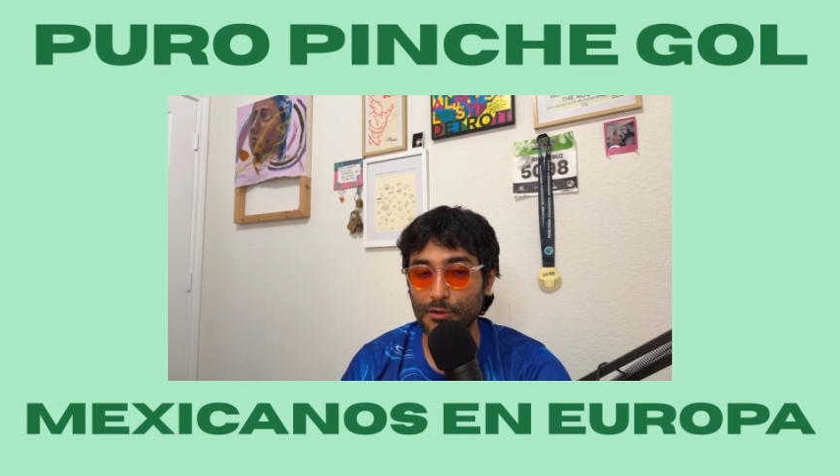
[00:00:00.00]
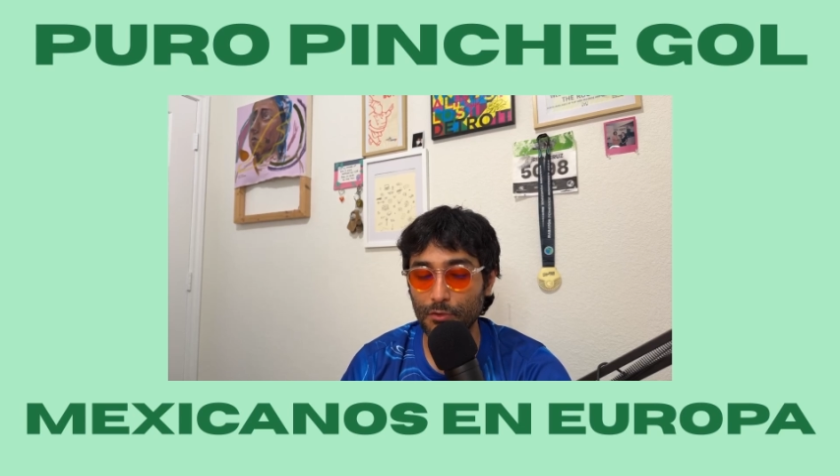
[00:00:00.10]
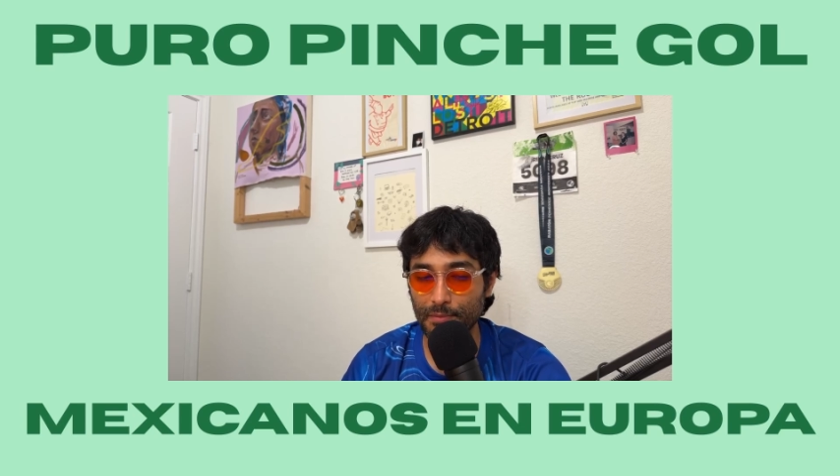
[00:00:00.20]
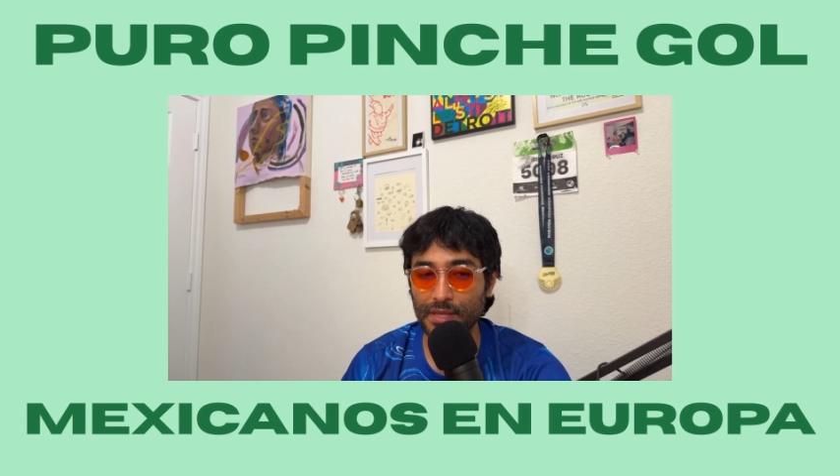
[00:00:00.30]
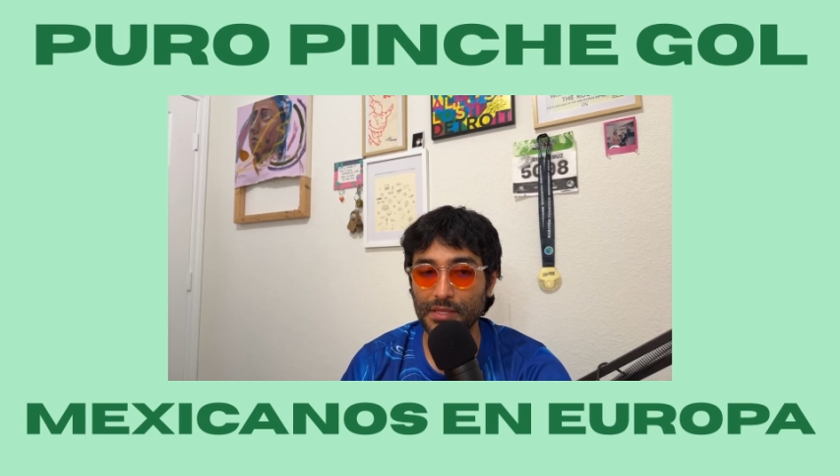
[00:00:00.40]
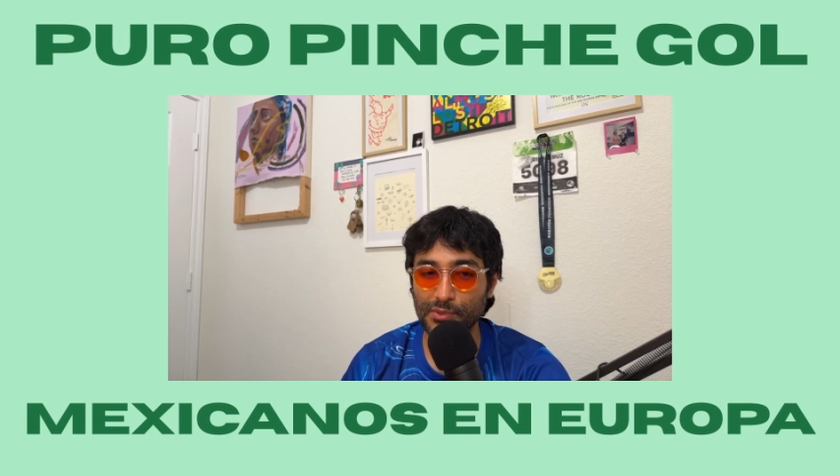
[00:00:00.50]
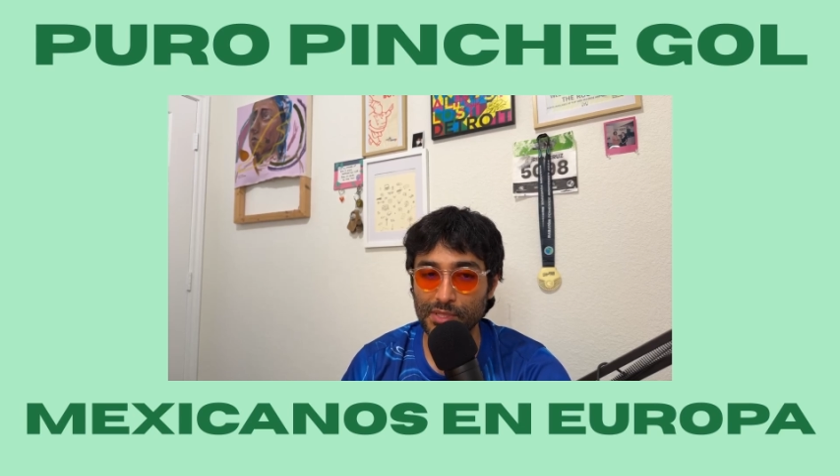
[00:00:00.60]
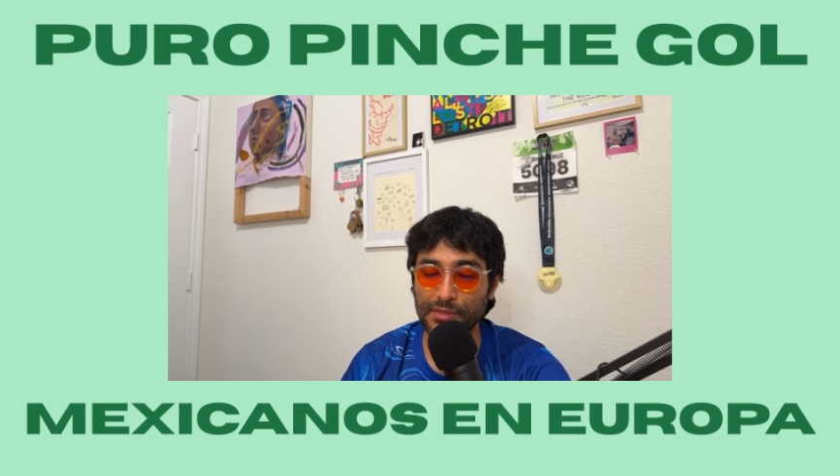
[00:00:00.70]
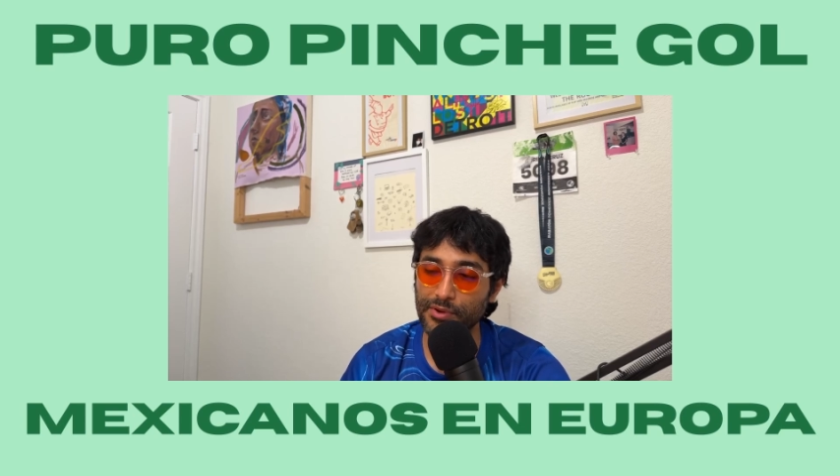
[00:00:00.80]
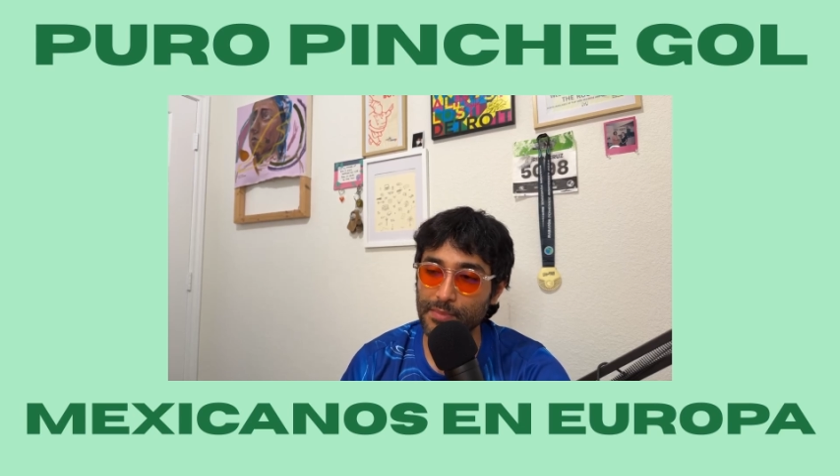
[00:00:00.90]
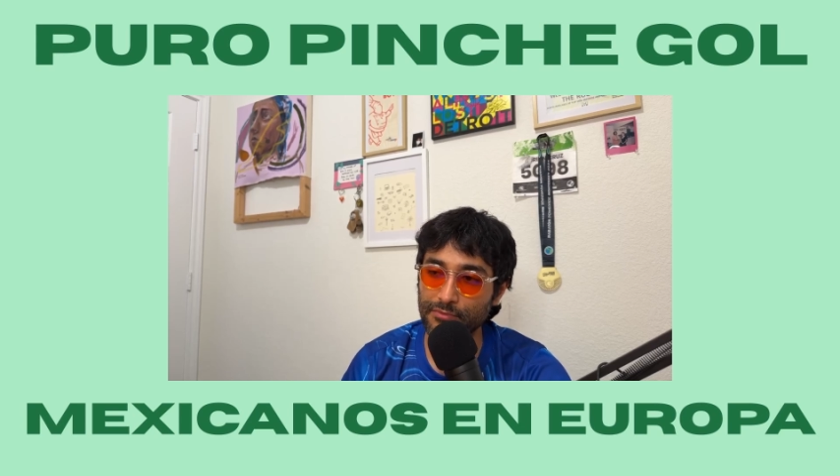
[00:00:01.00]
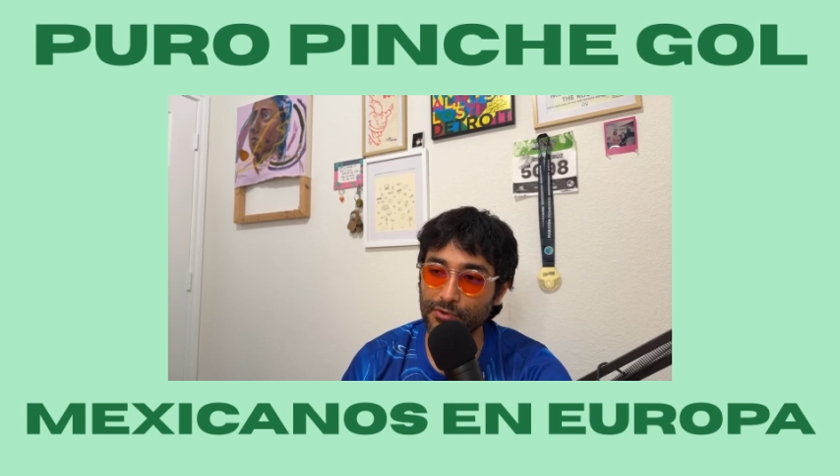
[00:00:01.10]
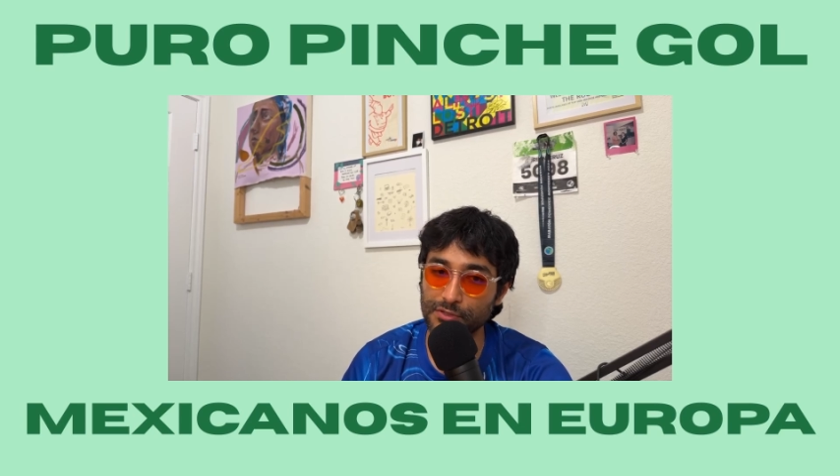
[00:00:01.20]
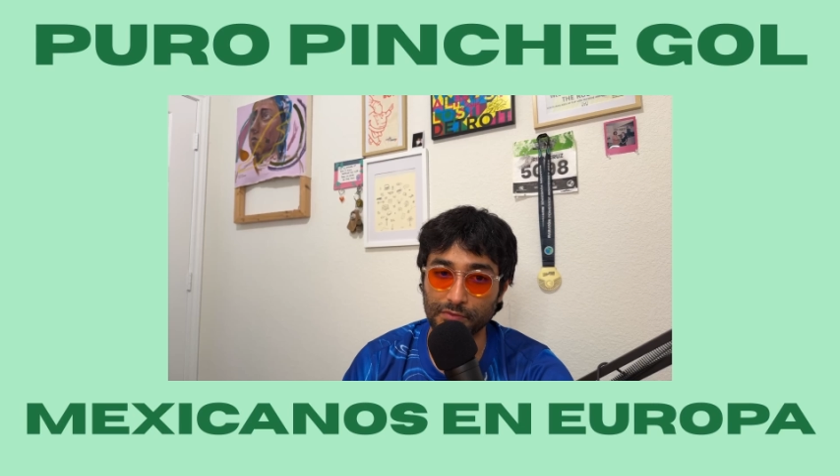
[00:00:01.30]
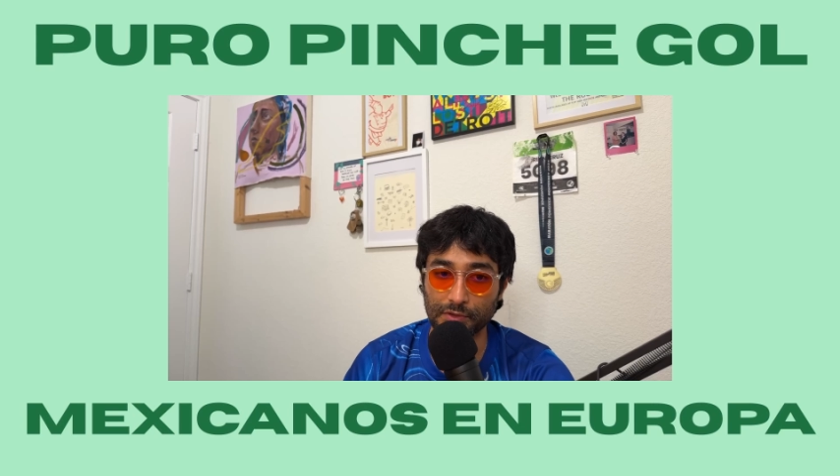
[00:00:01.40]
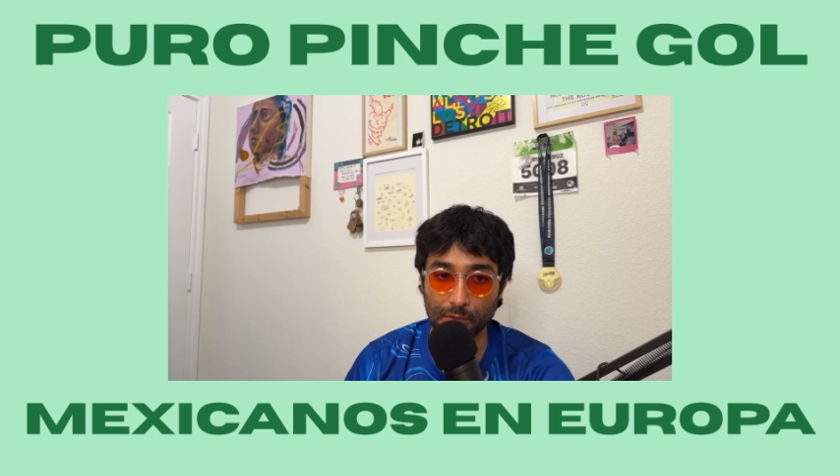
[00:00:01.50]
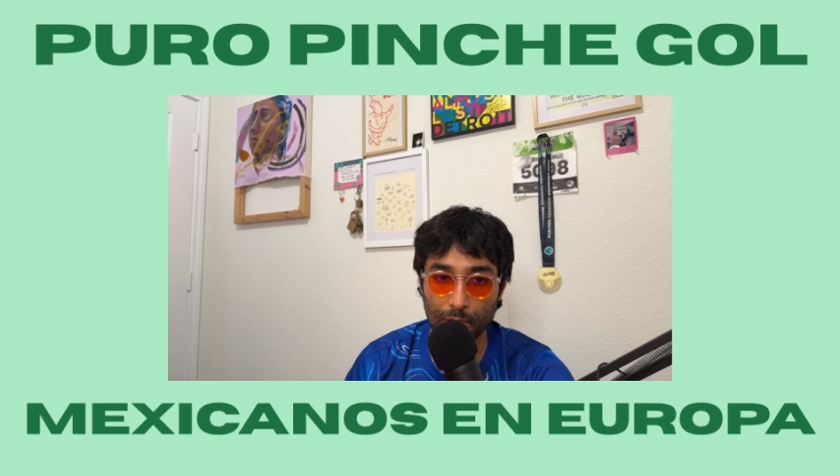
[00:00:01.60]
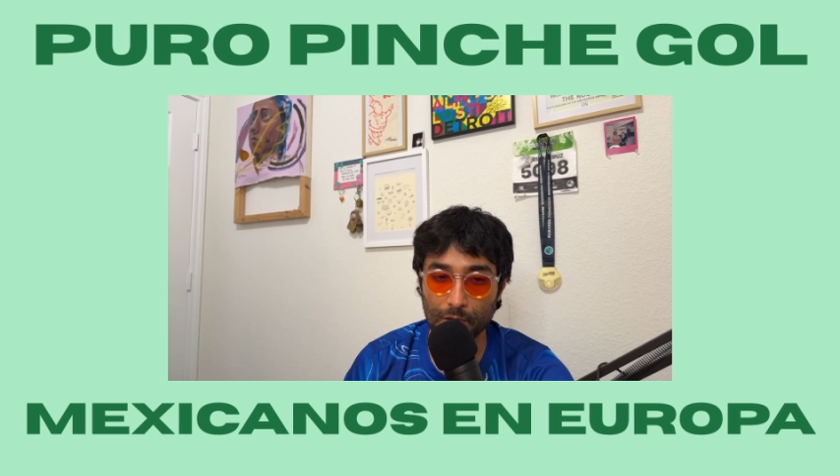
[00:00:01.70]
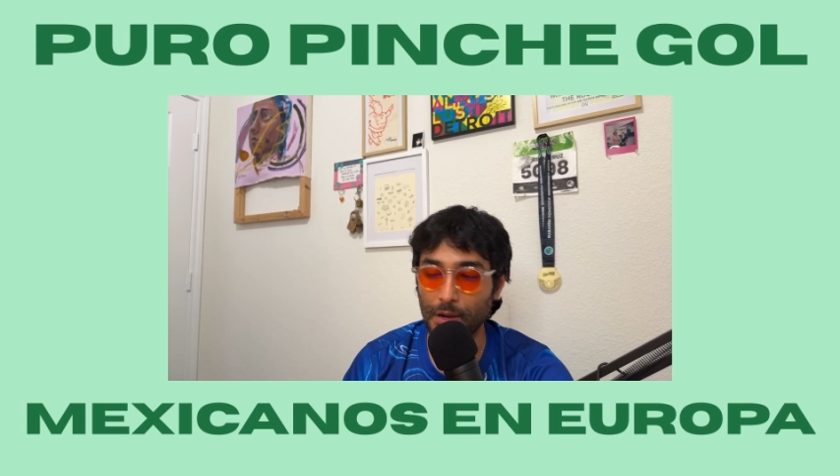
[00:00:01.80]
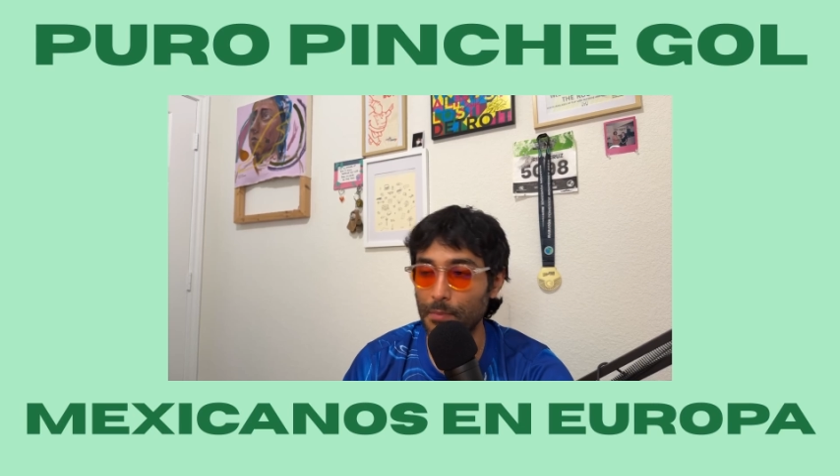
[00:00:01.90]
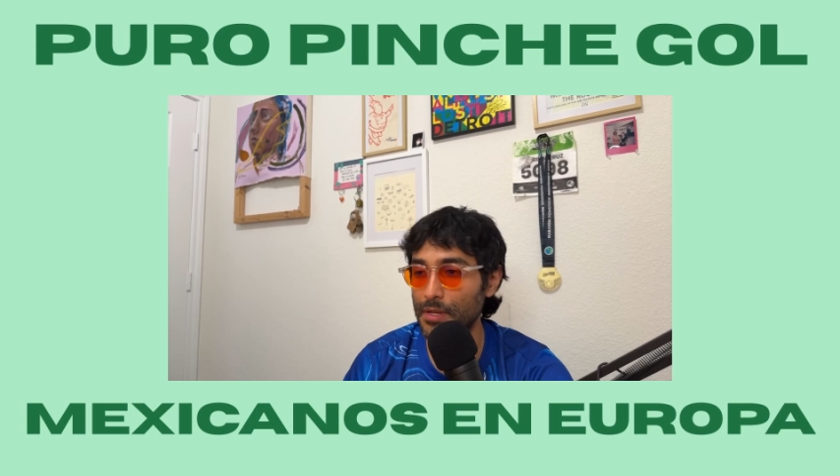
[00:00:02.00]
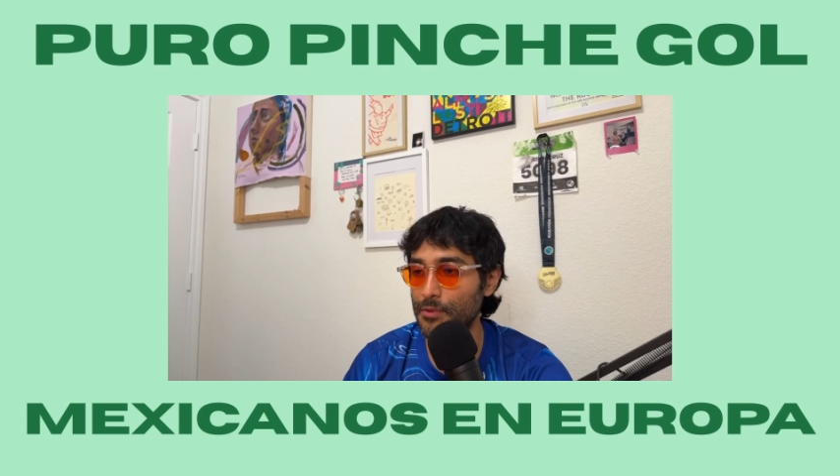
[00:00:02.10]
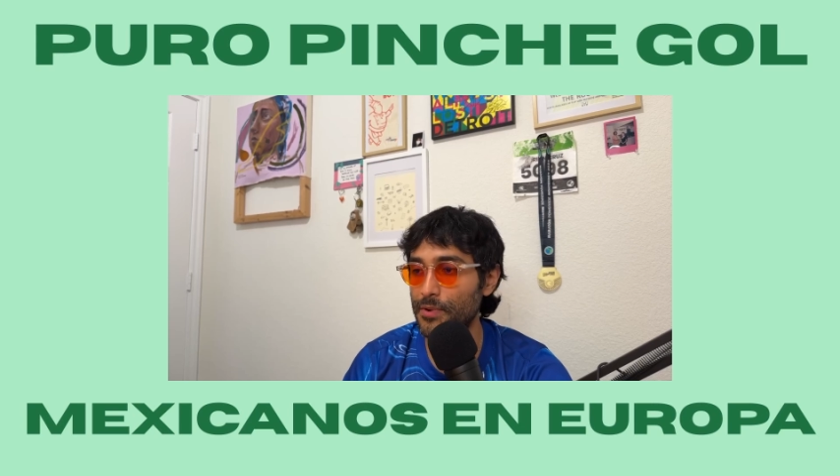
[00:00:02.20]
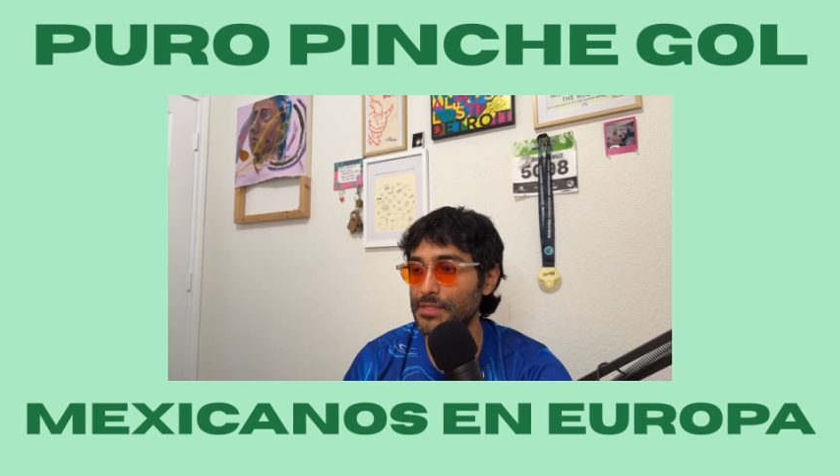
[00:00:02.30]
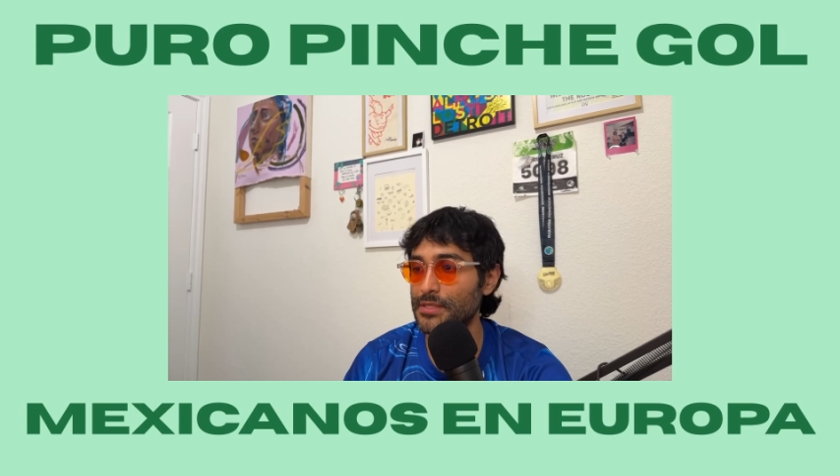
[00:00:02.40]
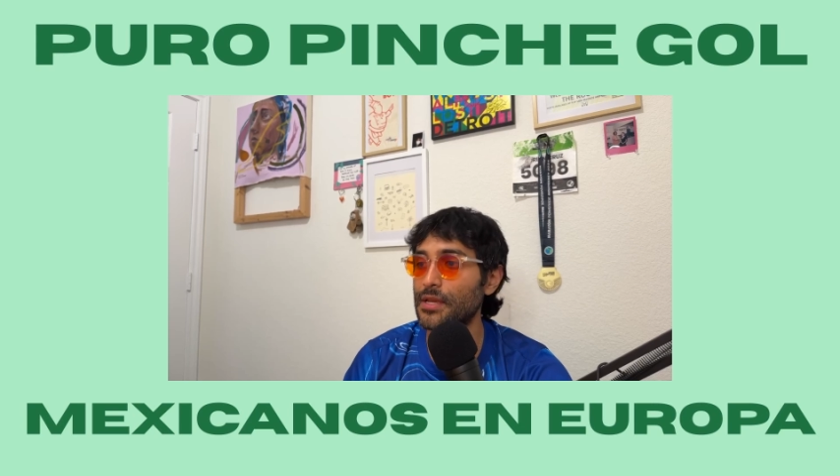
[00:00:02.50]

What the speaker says: will make the 23-man roster for the Gold Cup anyways.